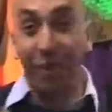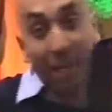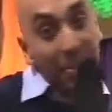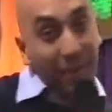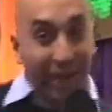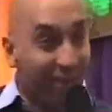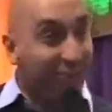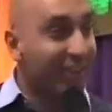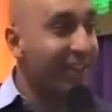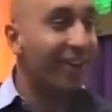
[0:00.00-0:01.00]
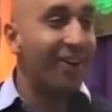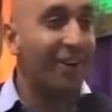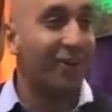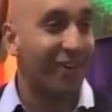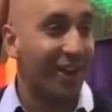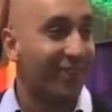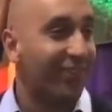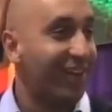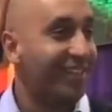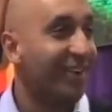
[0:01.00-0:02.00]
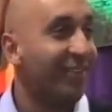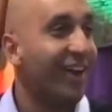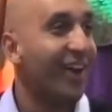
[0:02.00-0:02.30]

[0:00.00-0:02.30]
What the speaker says: white people, like, all doing their own little kind of version of it,